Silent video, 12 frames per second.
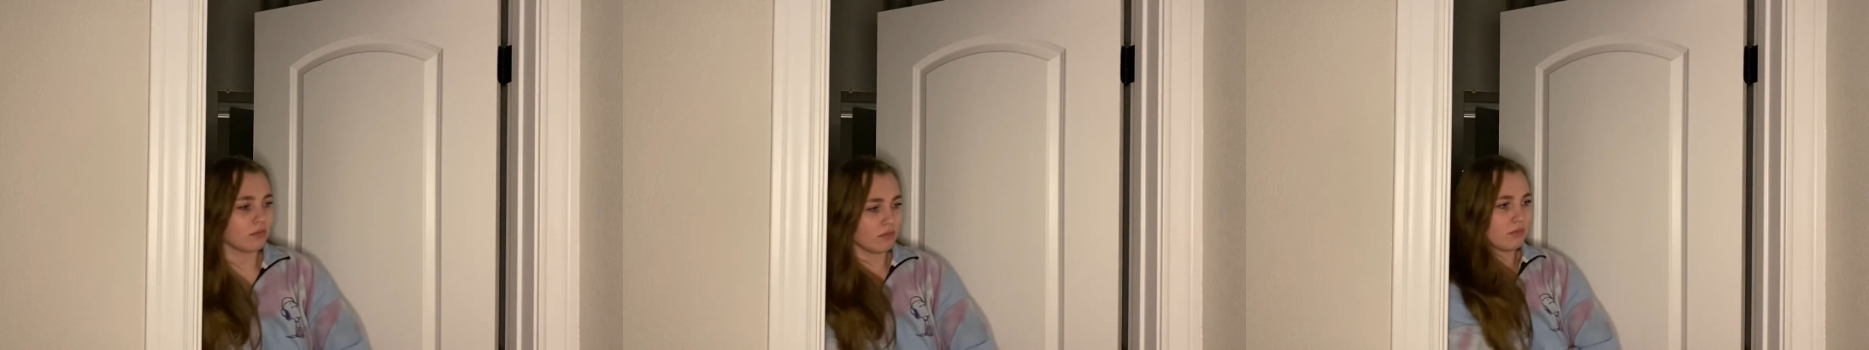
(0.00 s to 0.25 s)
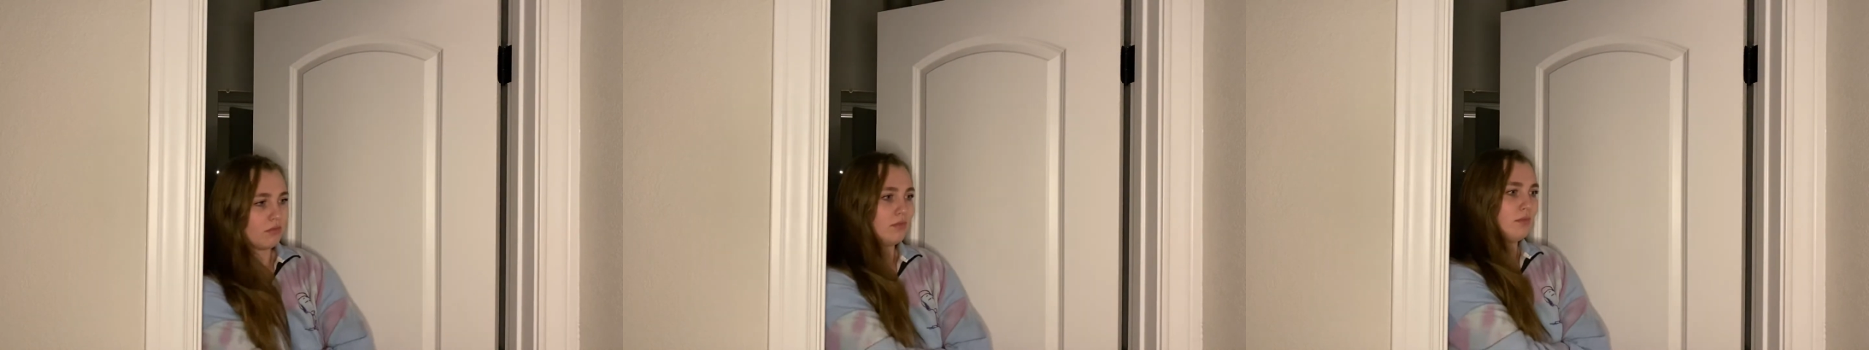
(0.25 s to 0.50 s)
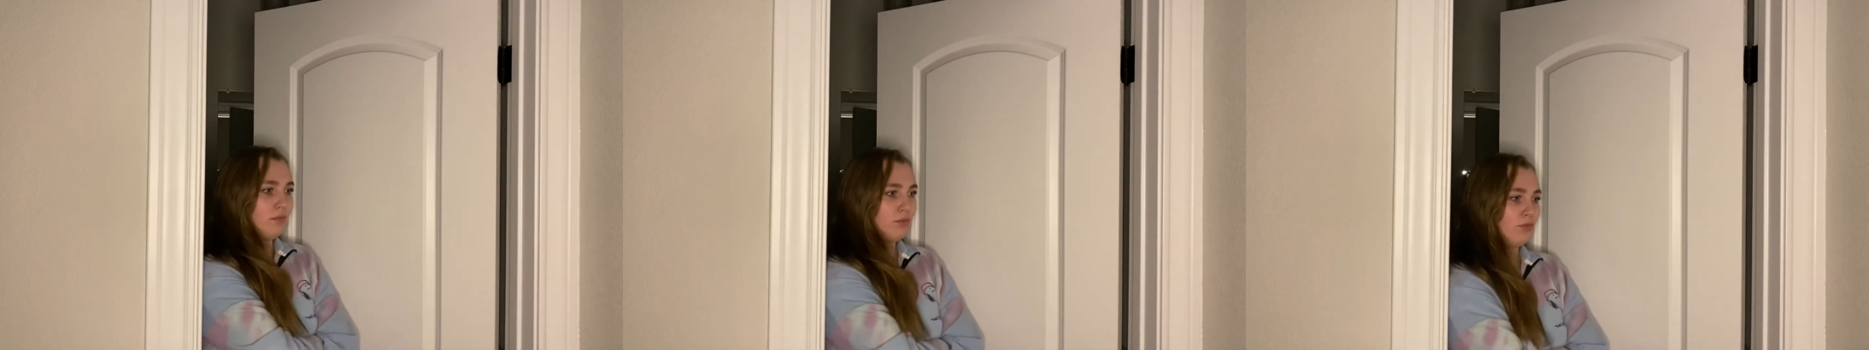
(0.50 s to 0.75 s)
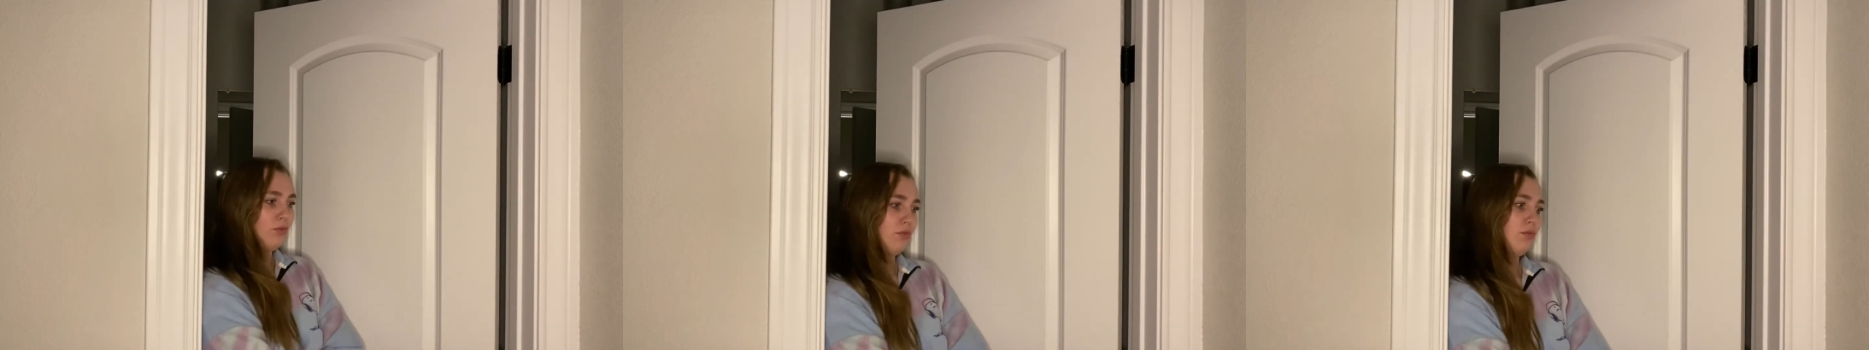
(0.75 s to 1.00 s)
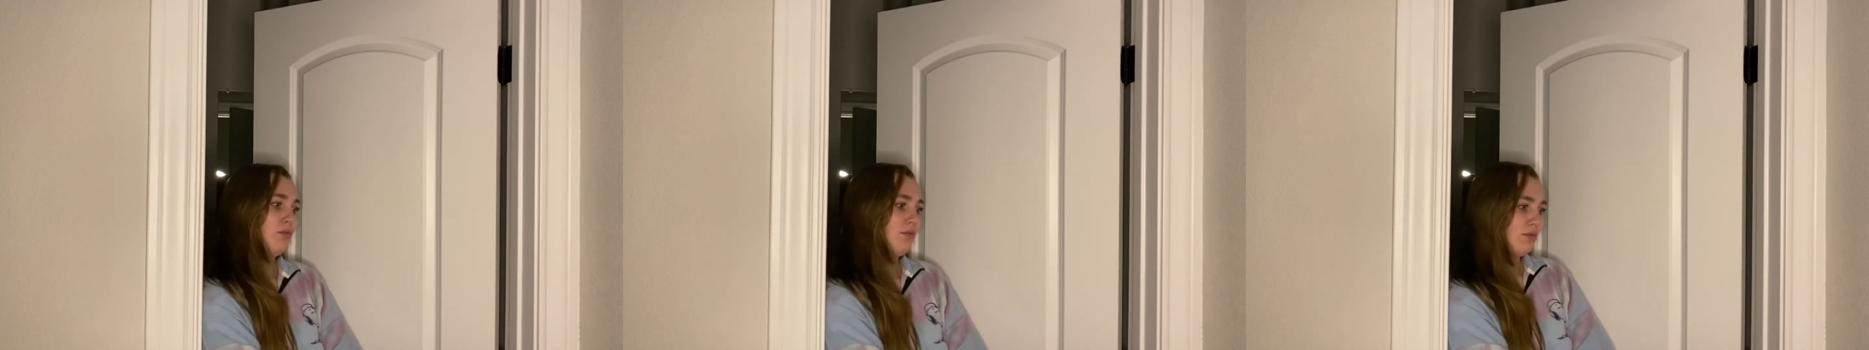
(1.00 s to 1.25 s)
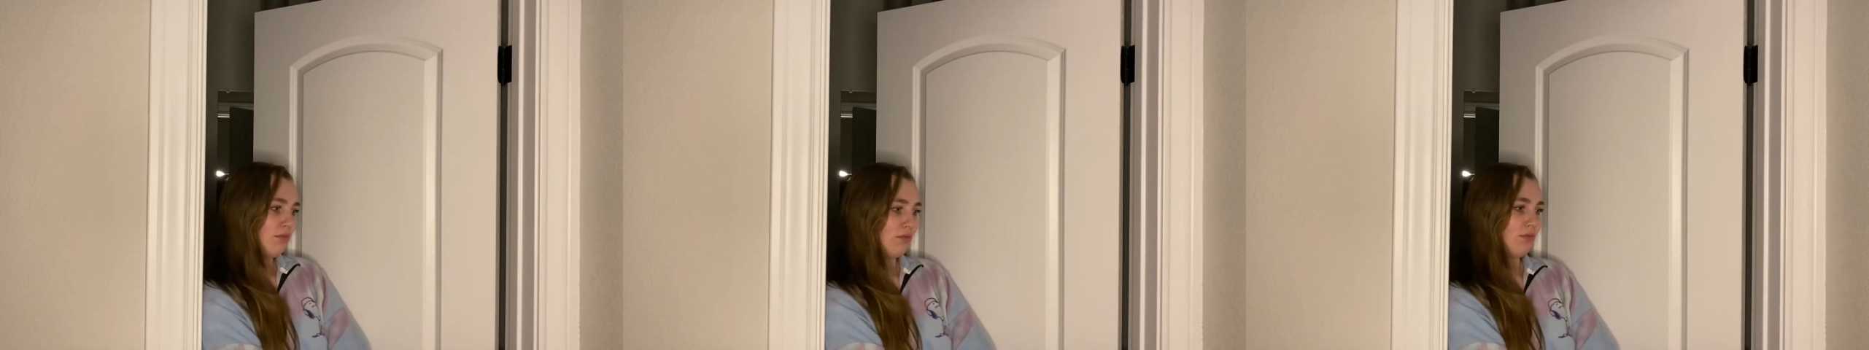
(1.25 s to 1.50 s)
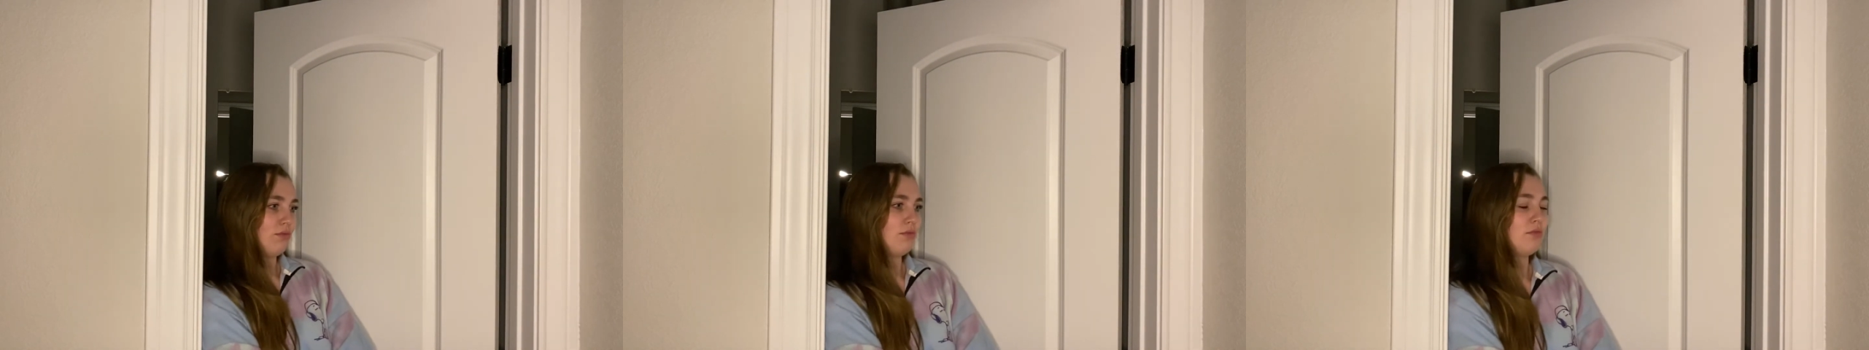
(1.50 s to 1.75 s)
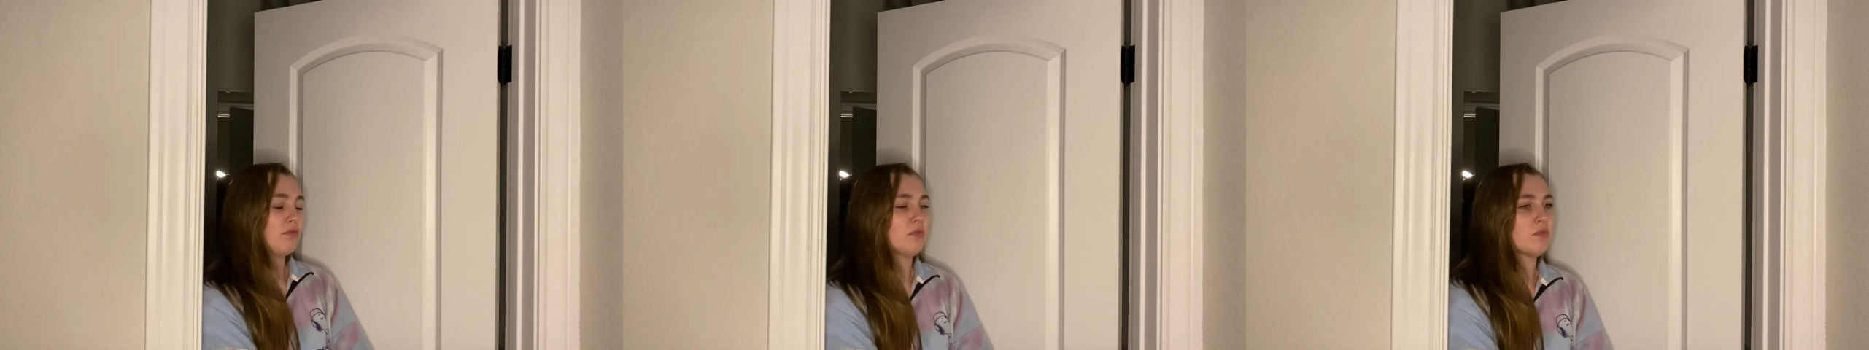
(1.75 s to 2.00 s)

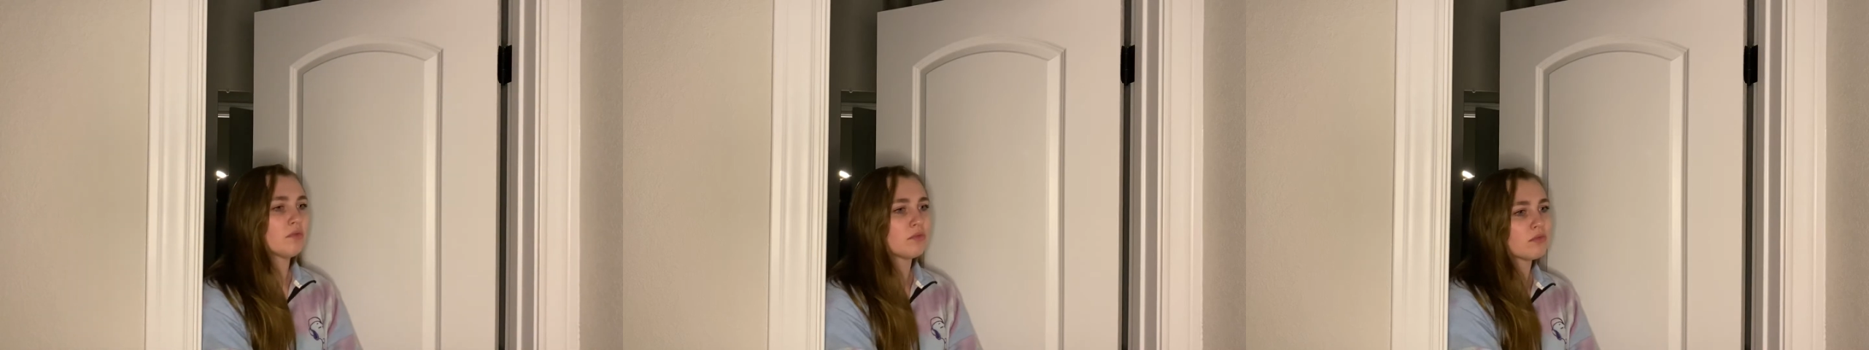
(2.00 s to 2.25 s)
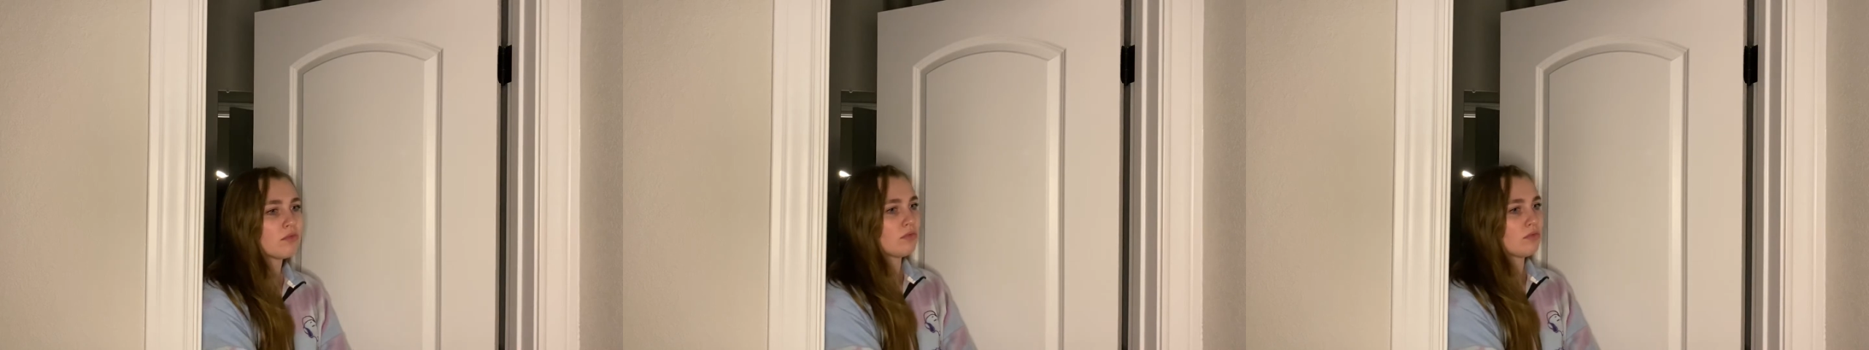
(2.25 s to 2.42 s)
Nobody speaks.